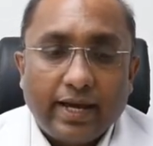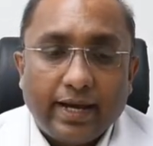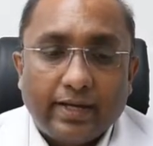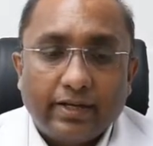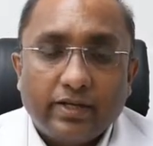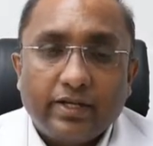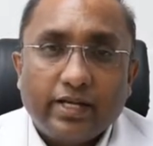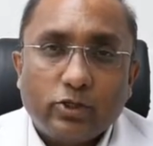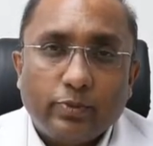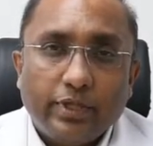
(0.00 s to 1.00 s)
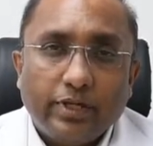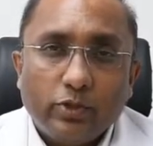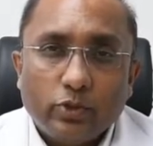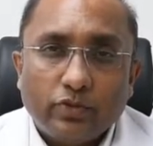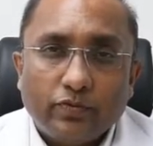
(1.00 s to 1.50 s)
and it has to be
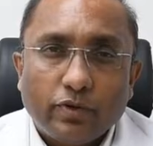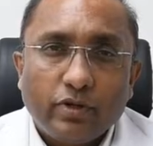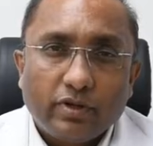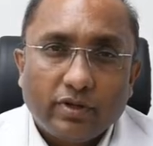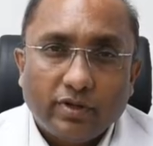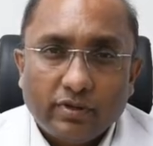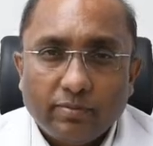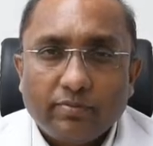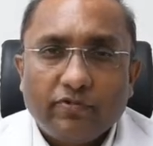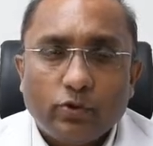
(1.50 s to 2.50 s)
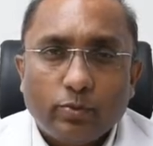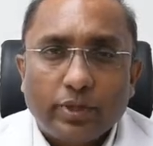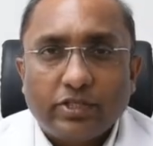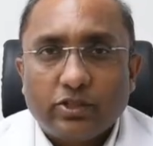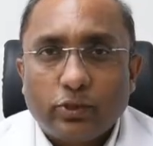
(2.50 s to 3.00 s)
used for a few
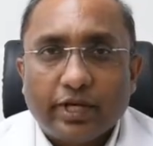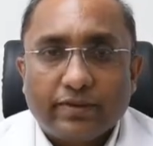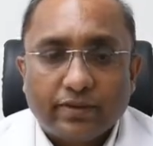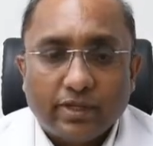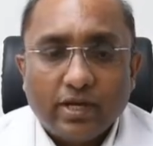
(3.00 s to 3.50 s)
months together.